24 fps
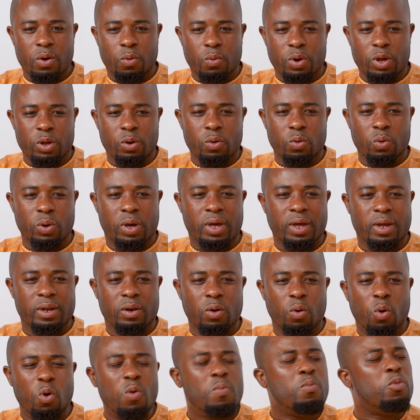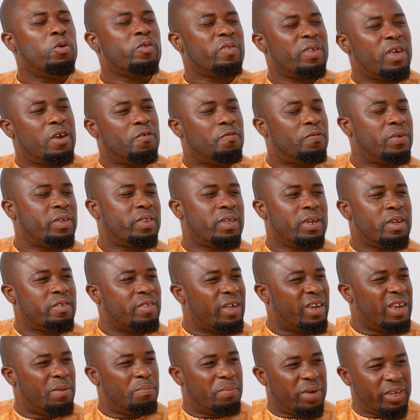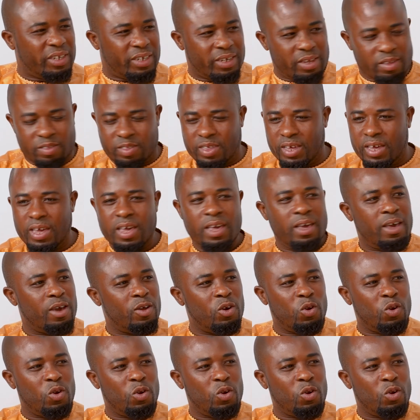where you look at almost everything is an emergency